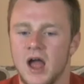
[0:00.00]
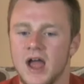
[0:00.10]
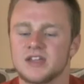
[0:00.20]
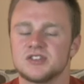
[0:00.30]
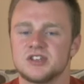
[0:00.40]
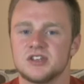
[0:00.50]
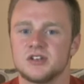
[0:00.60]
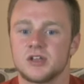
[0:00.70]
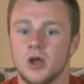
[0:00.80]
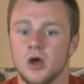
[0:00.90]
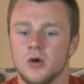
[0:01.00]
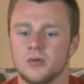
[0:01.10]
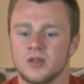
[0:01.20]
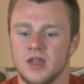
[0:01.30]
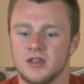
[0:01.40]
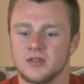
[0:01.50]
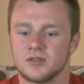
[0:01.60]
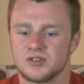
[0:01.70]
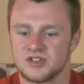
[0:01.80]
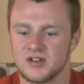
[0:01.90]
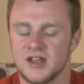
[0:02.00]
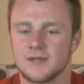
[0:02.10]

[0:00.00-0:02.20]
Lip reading: I continued to go Sunday